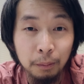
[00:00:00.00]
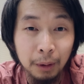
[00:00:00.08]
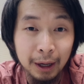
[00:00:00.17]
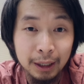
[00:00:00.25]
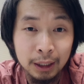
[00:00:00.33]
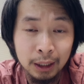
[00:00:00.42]

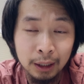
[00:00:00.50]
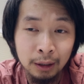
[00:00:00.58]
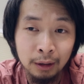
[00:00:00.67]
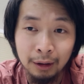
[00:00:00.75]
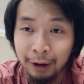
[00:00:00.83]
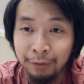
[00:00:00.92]
But
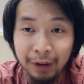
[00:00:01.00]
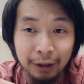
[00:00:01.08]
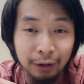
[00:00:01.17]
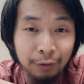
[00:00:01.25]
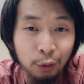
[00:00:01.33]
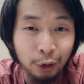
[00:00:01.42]
I
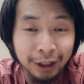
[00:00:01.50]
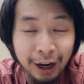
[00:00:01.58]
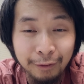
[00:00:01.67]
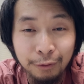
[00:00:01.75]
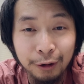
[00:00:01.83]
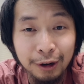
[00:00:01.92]
think the
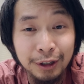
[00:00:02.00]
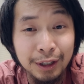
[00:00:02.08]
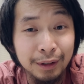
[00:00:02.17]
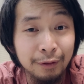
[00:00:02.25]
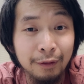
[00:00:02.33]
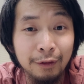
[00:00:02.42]
4K footage
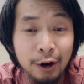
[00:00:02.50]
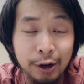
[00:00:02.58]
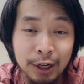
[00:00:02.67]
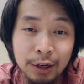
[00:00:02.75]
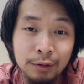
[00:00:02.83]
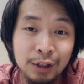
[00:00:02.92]
is
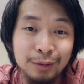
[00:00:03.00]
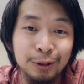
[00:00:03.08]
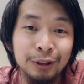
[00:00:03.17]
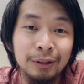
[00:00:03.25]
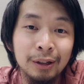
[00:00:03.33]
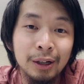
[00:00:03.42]
very
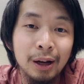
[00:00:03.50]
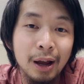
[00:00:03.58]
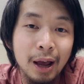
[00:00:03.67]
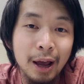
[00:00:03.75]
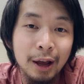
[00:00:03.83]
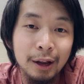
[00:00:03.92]
usable,
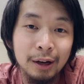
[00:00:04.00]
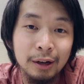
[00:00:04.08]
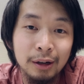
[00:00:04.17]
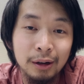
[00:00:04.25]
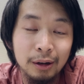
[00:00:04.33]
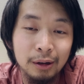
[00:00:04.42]

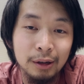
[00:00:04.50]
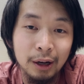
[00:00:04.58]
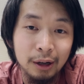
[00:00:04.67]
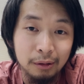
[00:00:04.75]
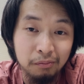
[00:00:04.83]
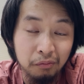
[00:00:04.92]
and
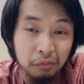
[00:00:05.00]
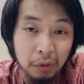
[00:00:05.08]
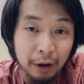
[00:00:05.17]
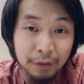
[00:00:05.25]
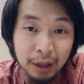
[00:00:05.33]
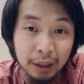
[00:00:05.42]
yeah,
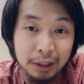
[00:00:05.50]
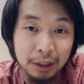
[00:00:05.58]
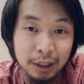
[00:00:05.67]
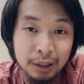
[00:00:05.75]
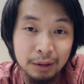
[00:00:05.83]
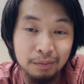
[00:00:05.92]
I think it's
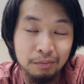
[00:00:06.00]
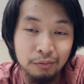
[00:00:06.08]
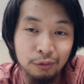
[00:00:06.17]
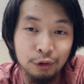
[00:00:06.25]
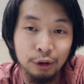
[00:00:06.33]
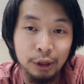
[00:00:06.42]
just
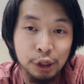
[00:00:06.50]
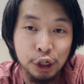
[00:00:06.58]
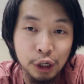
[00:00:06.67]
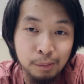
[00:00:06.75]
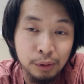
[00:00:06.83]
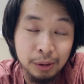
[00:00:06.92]
really
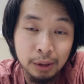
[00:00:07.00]
cheap